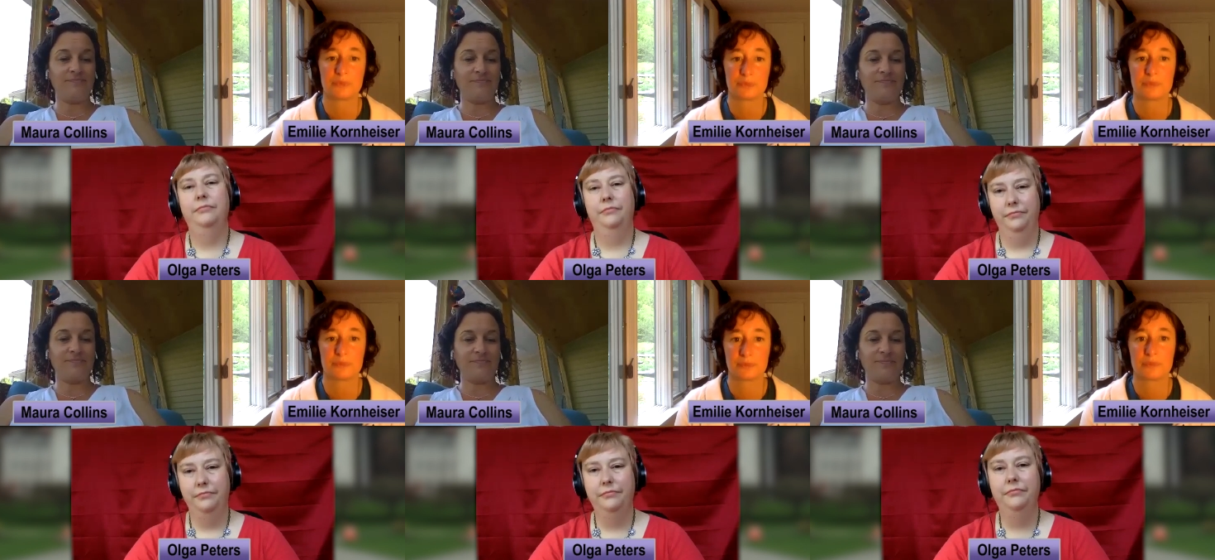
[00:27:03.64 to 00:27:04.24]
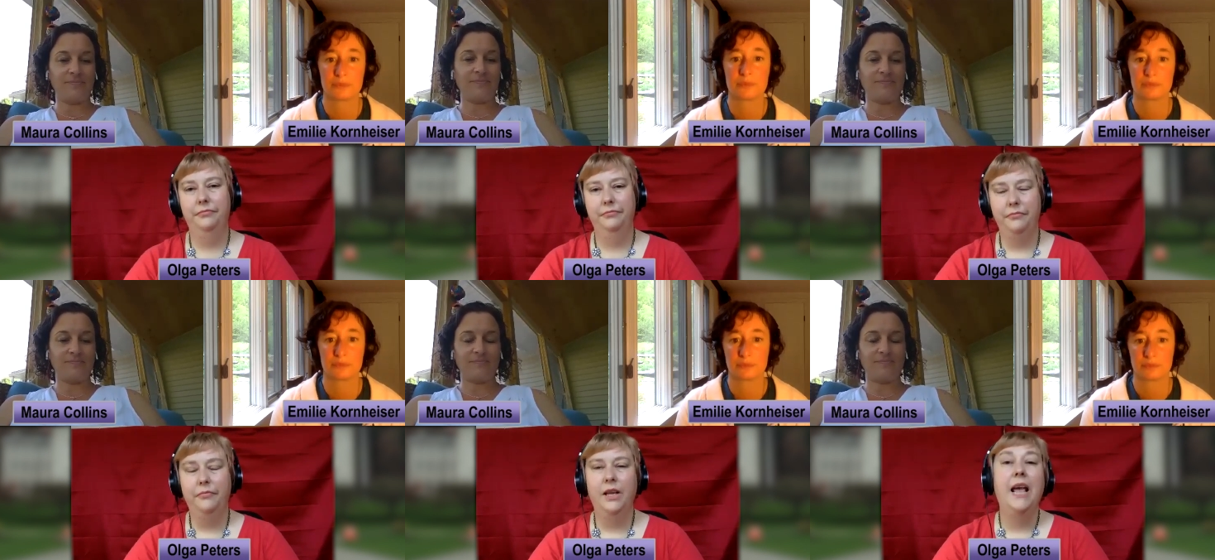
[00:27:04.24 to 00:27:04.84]
Speaker 1: mm-hmm.
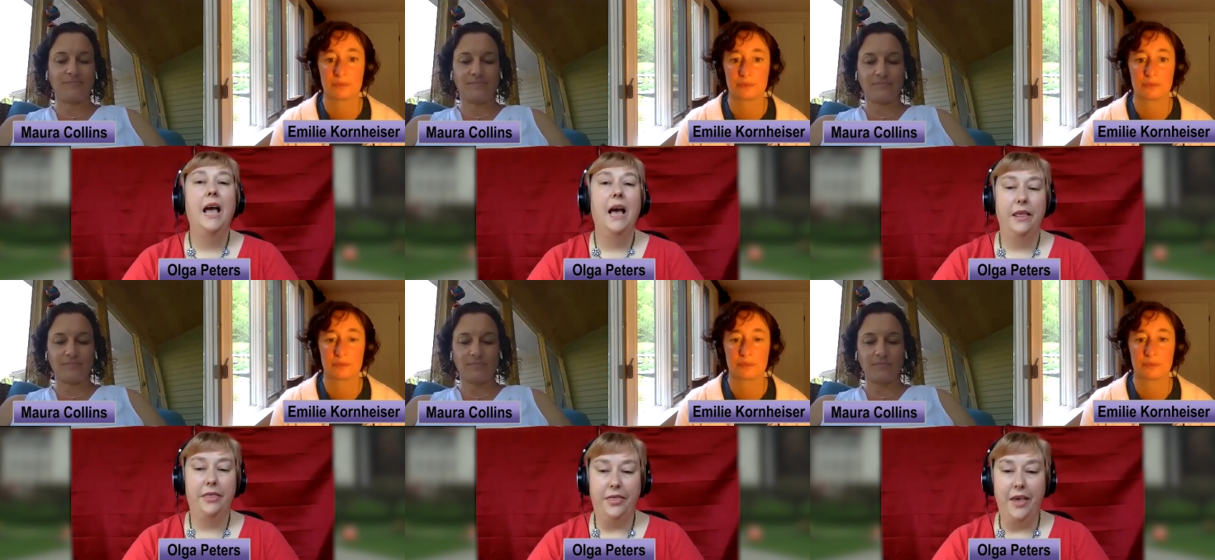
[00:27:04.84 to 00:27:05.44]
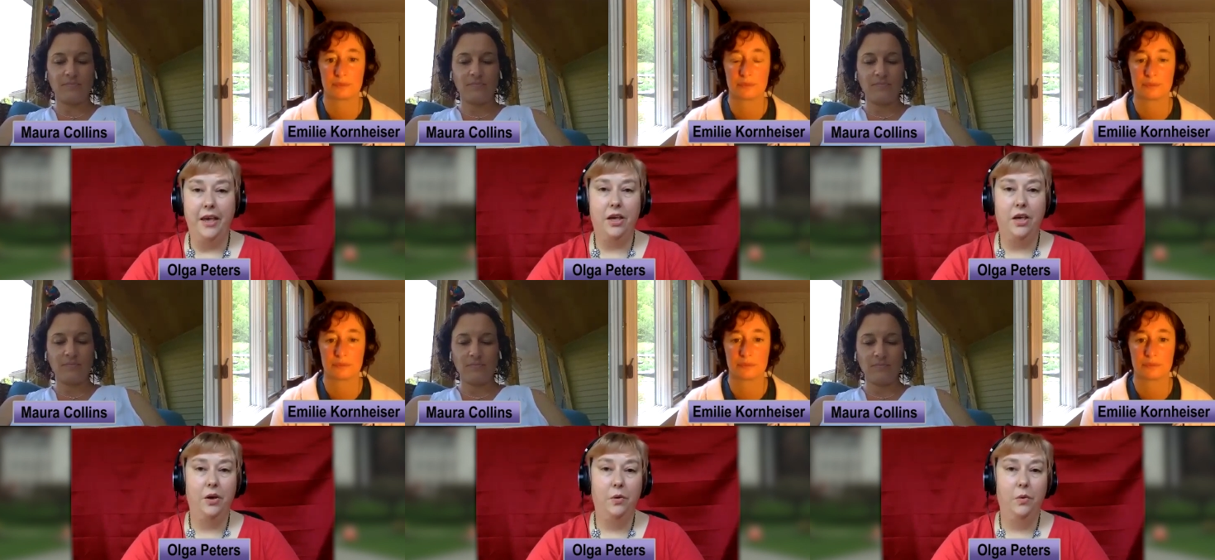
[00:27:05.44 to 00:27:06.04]

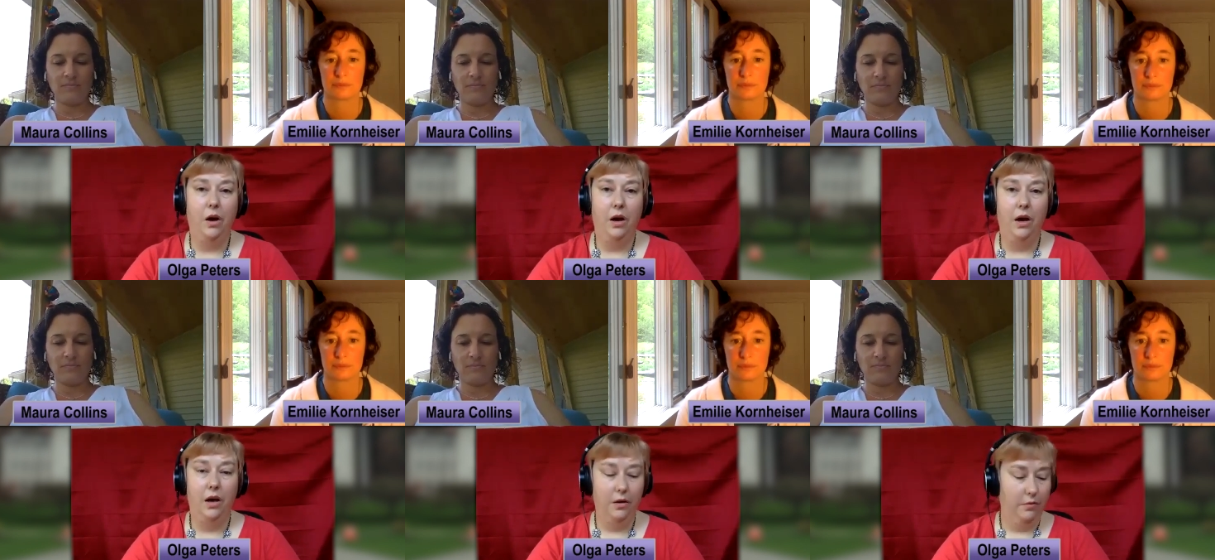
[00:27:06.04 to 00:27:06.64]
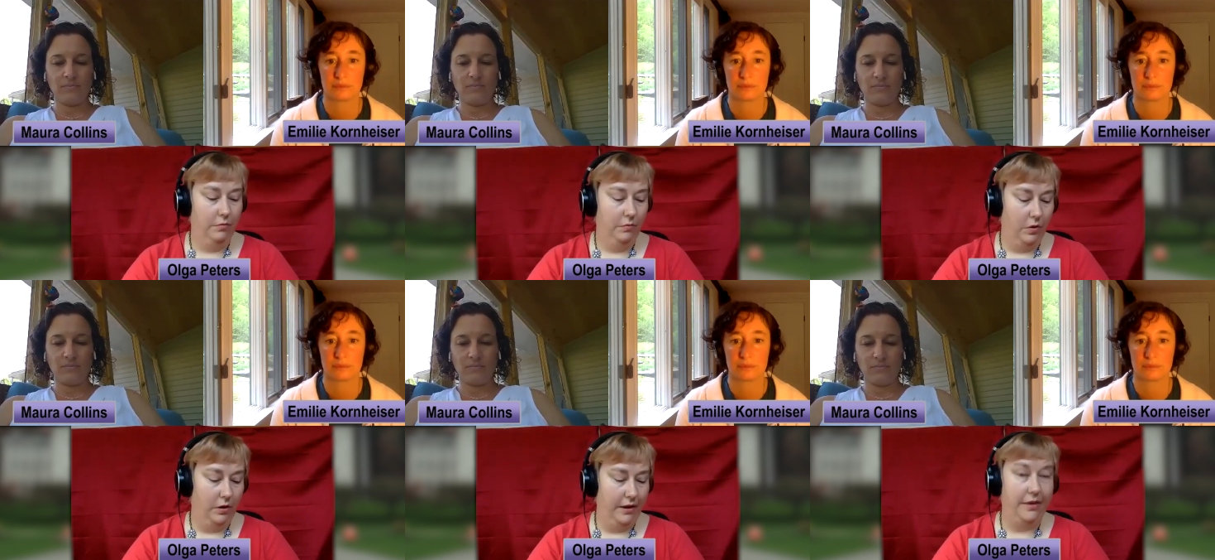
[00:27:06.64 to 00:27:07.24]
Thank you, uh,
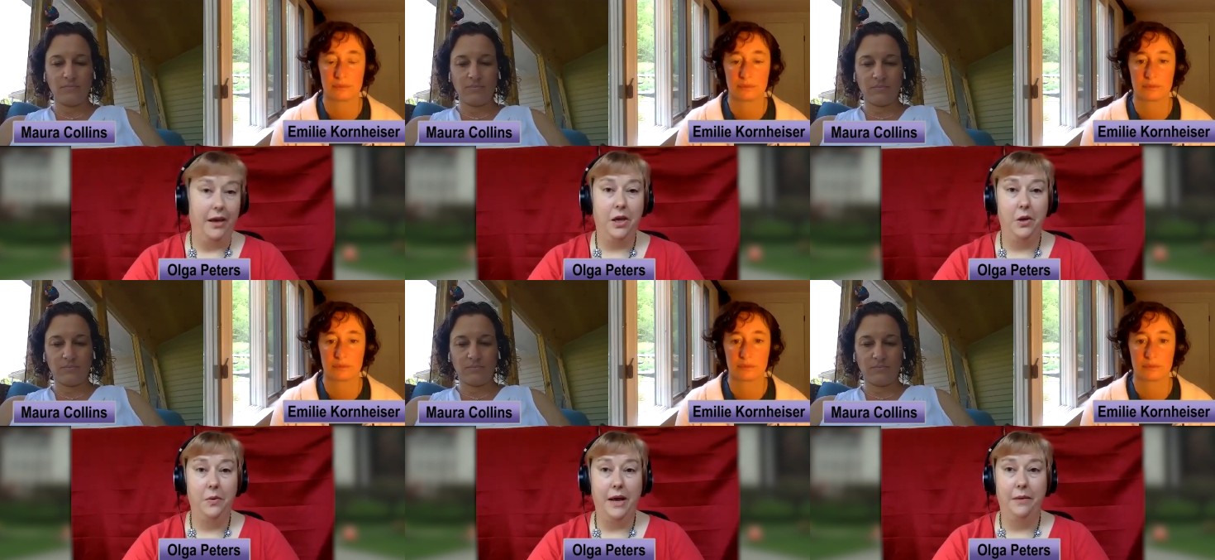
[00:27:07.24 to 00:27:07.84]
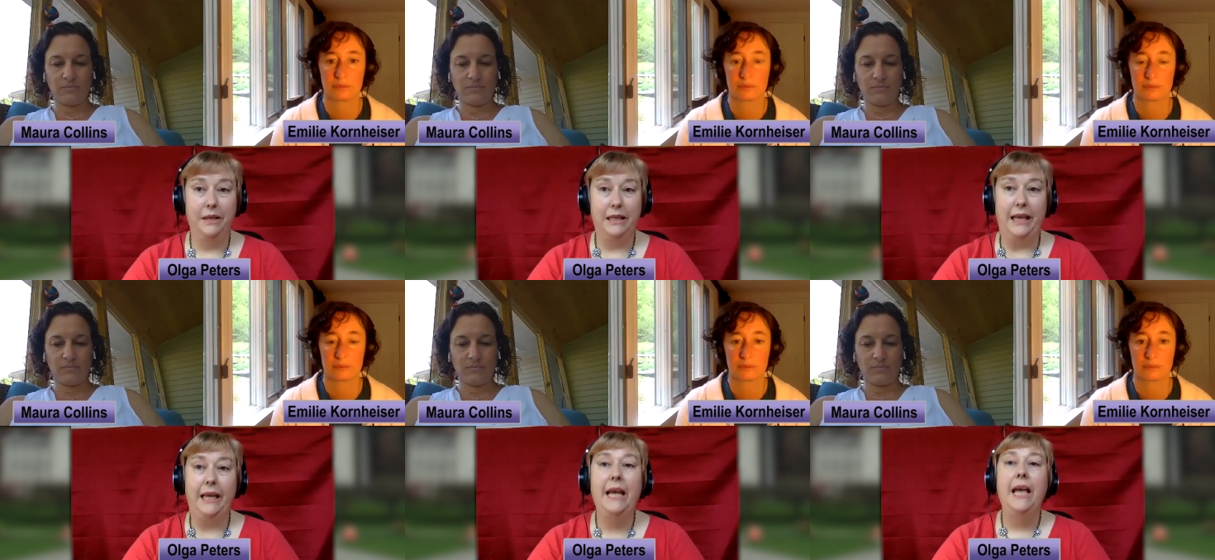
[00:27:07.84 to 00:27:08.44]
Maura. Thank you,
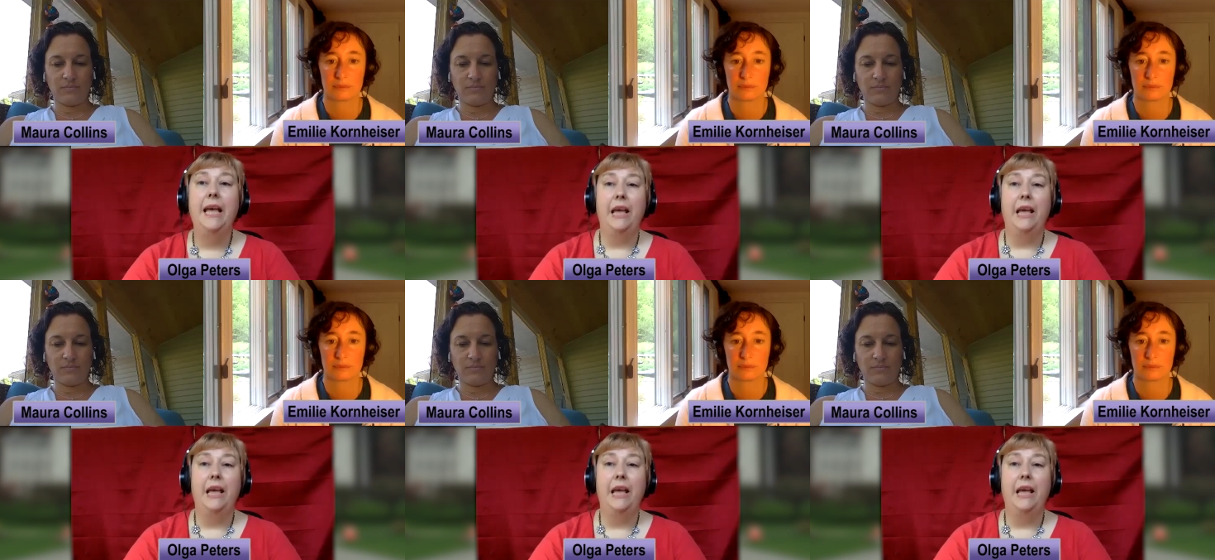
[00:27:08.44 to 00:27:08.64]
Emily.